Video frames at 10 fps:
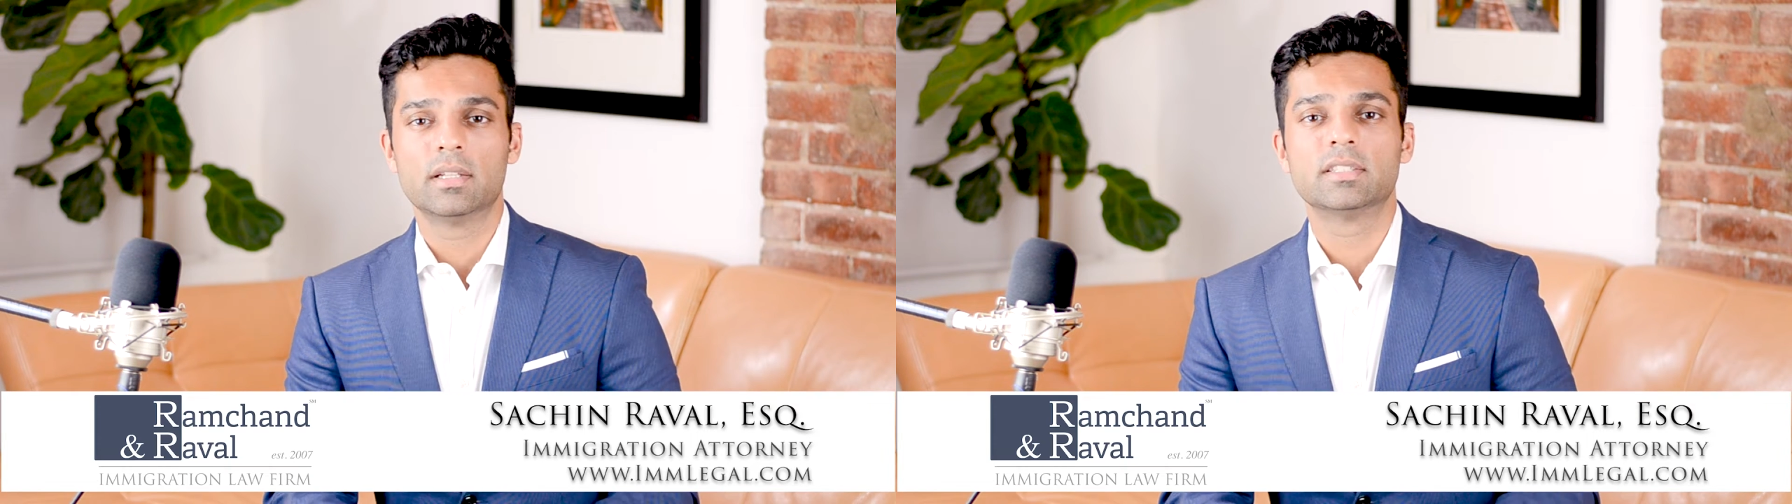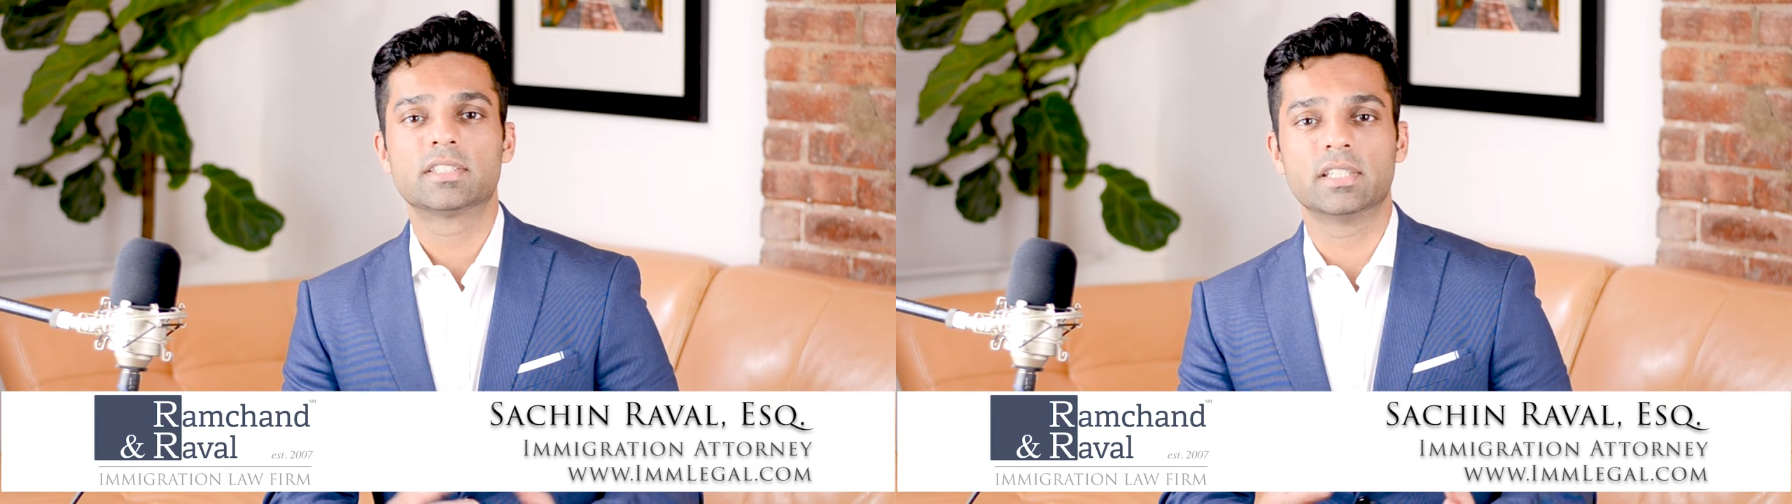
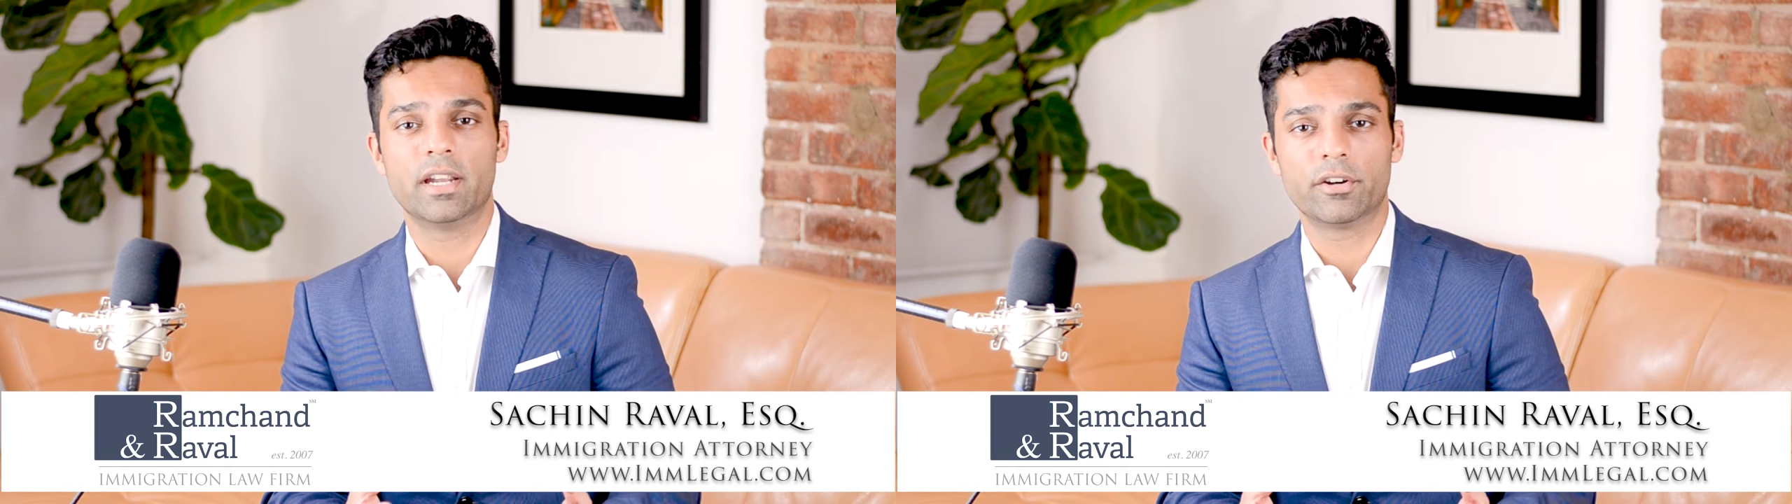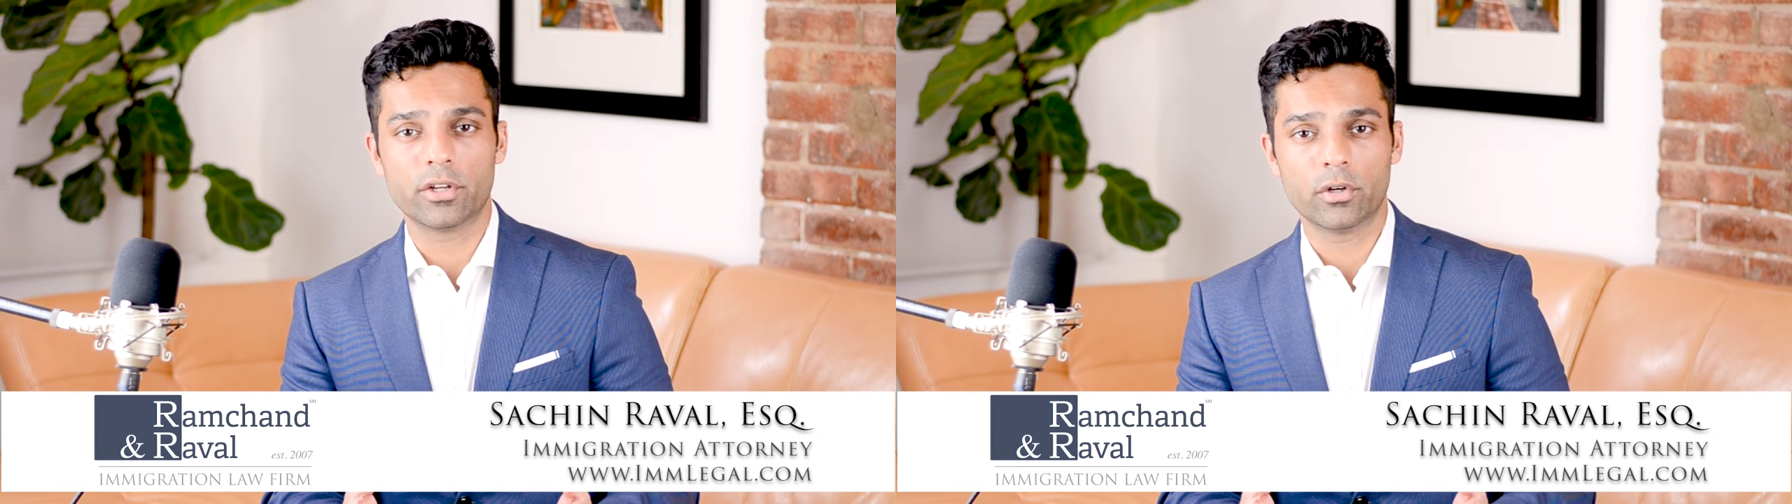
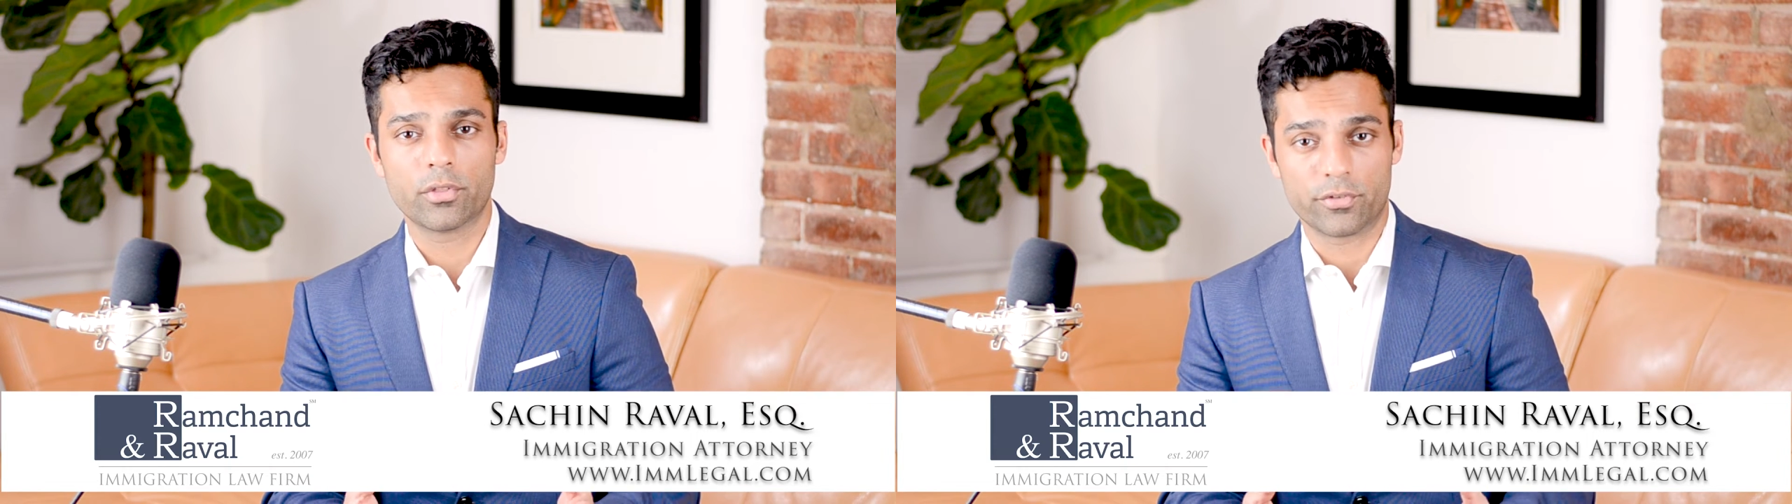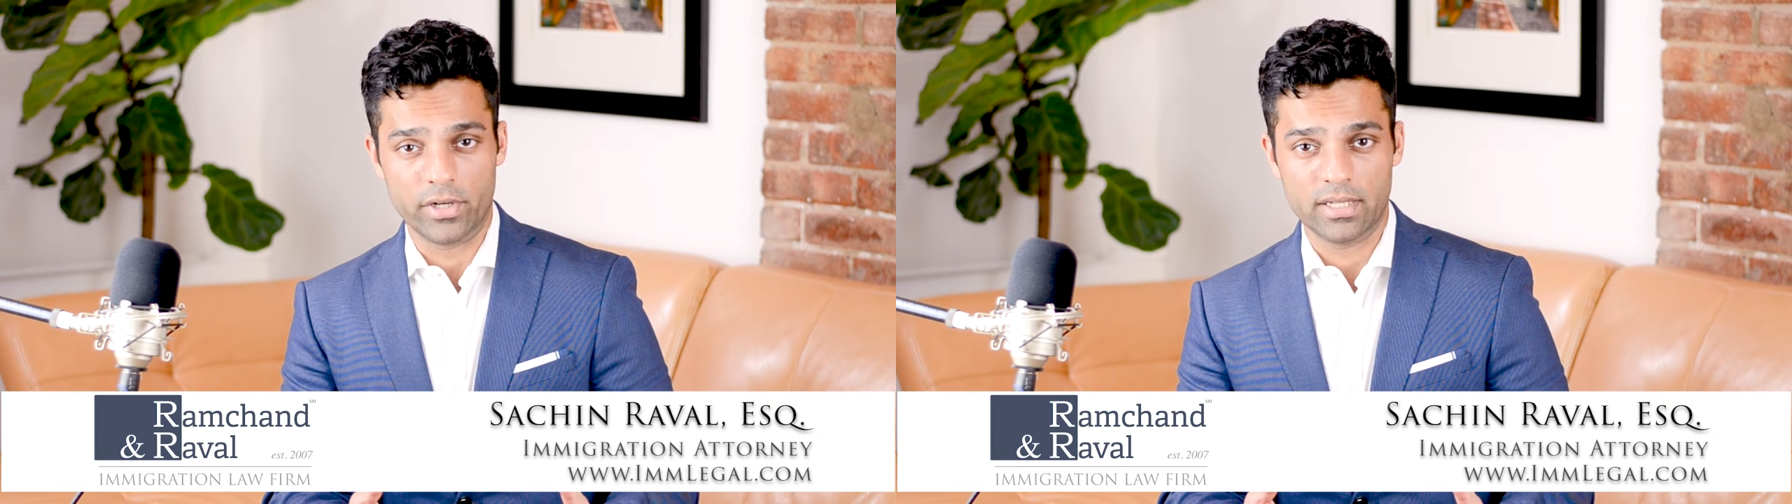Scenario
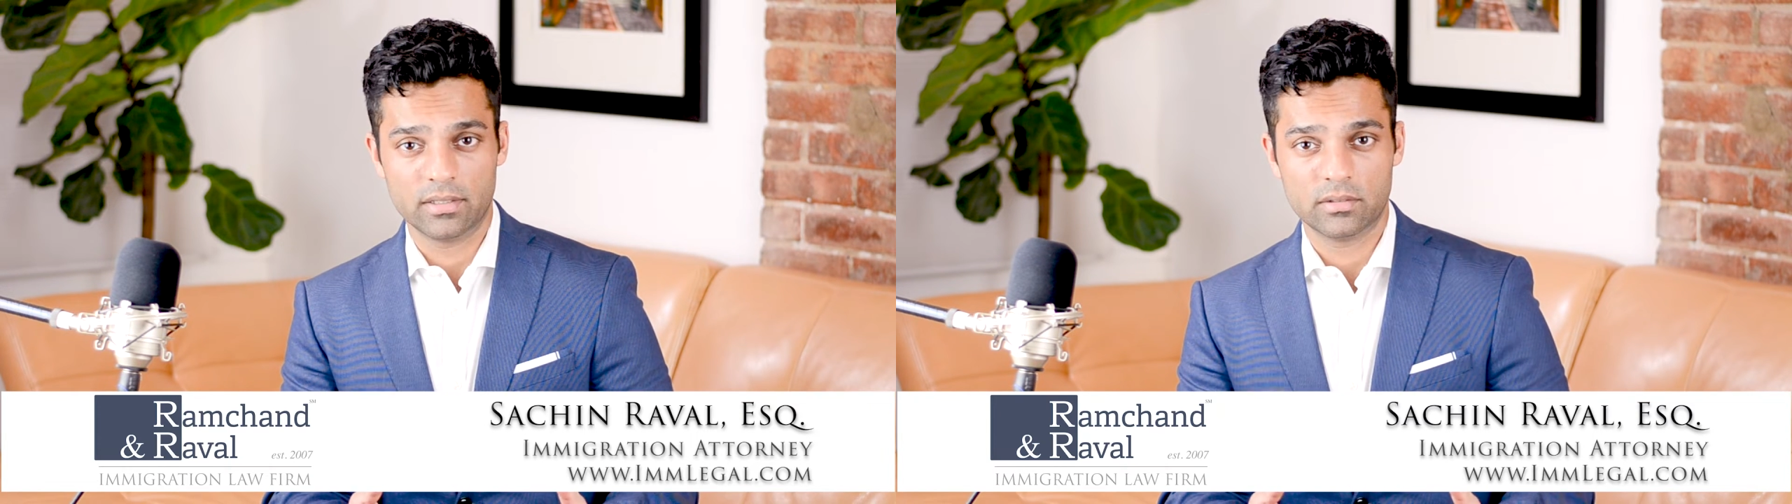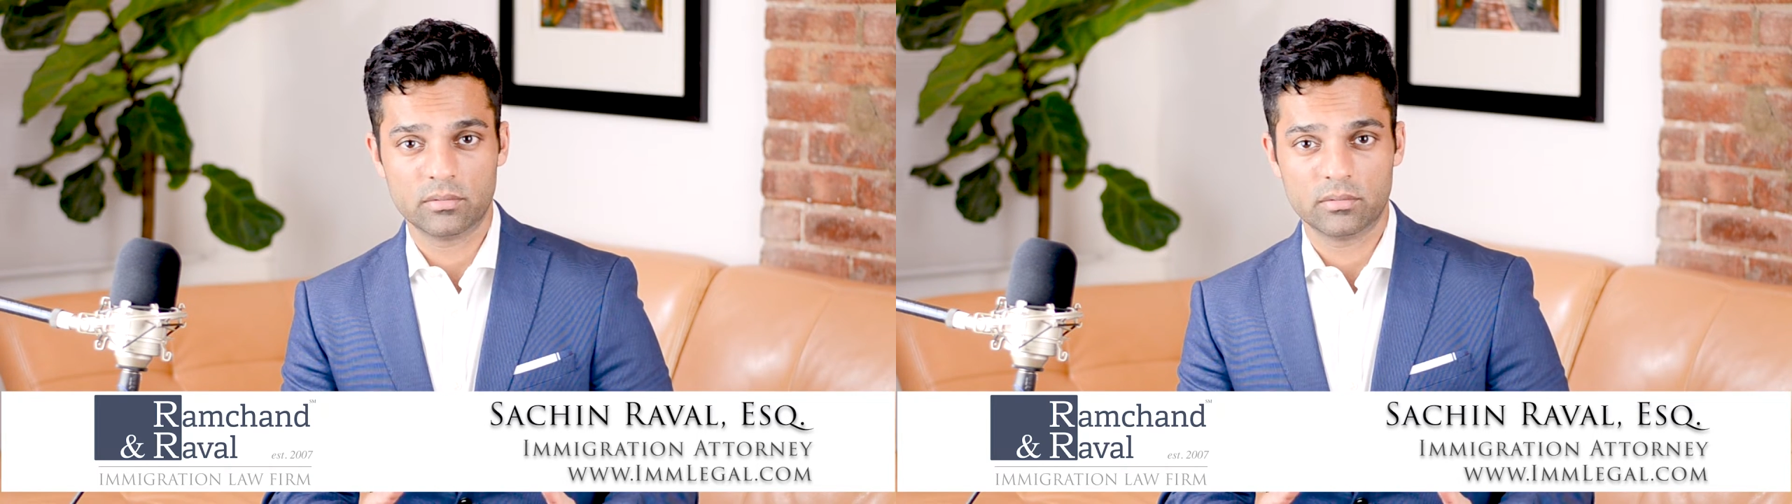3.